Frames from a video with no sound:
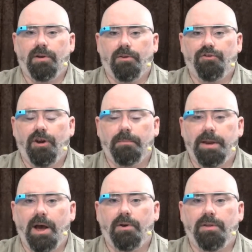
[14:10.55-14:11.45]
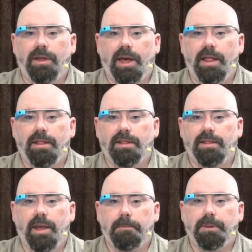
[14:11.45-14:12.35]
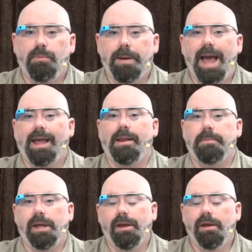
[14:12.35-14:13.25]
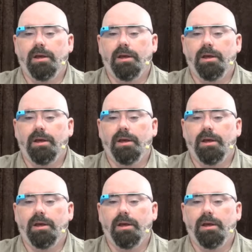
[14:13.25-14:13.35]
and I shut them down and they blew back at me